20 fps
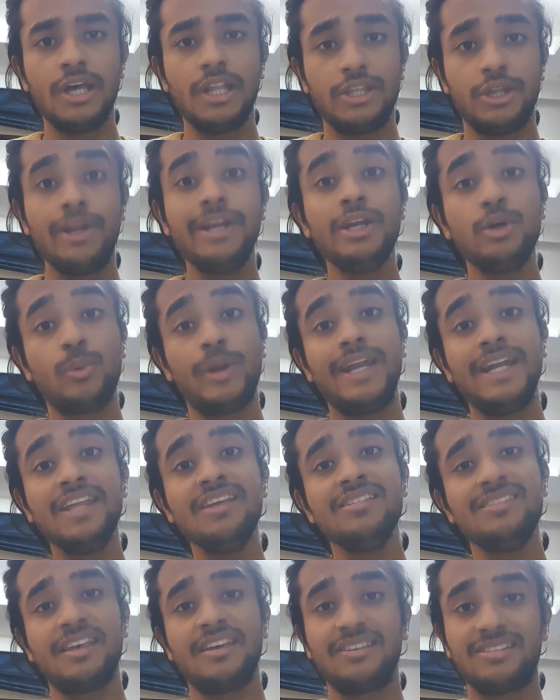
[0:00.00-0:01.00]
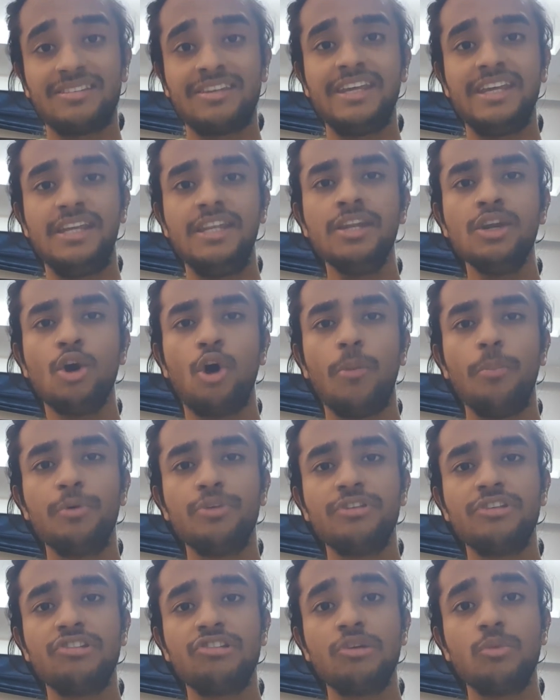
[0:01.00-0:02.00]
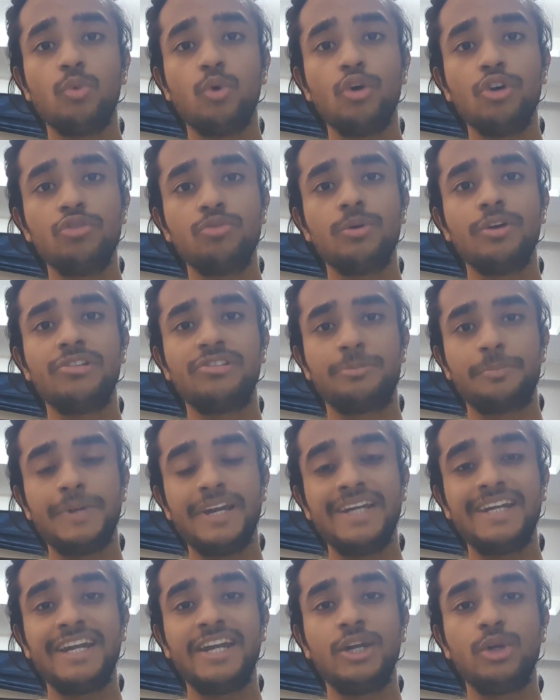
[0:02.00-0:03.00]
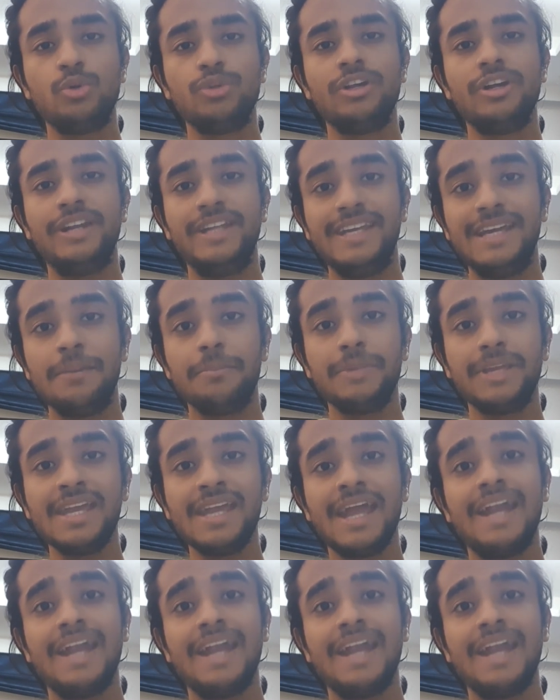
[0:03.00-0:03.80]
Now, in 2016, opposition votes were split into the DMK